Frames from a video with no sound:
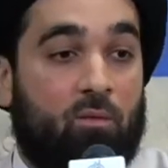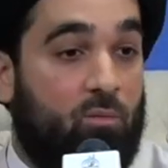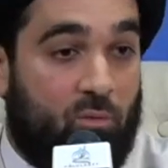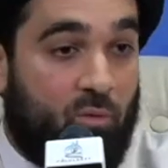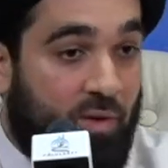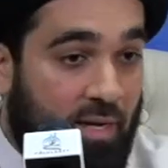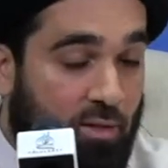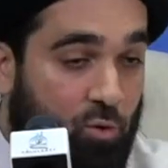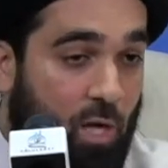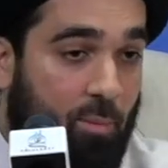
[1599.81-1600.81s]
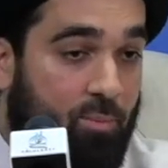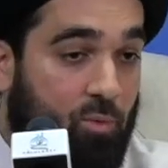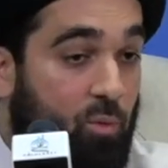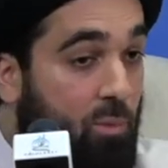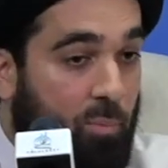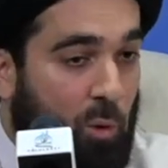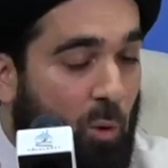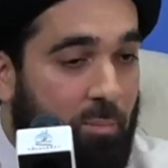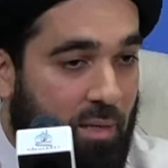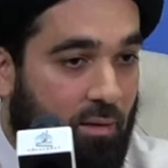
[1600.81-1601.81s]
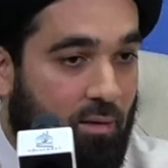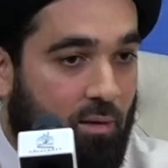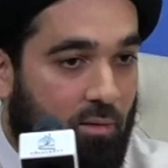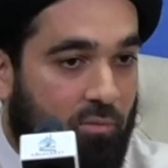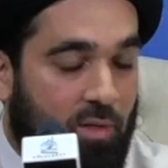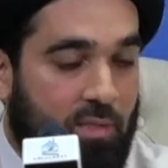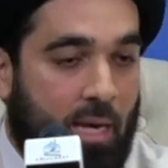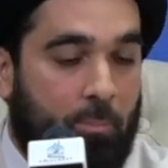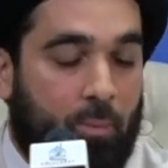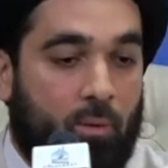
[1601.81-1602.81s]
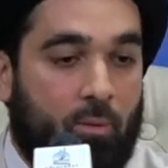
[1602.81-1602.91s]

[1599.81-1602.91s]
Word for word: to find a job, to employ me, for example.